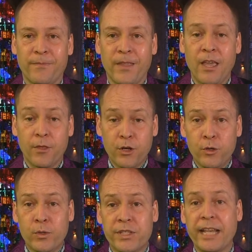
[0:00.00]
the new
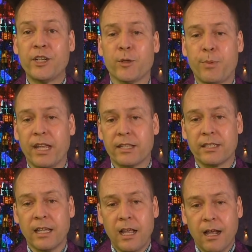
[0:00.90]

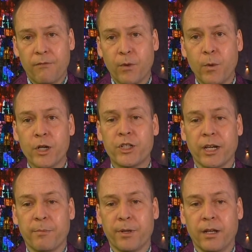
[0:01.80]
centerpiece of the
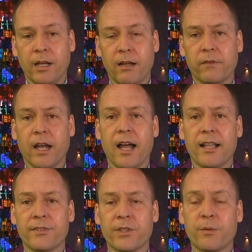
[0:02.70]
worship of
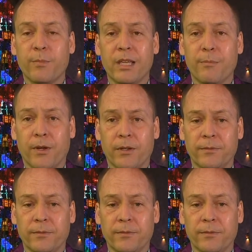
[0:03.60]
God's people.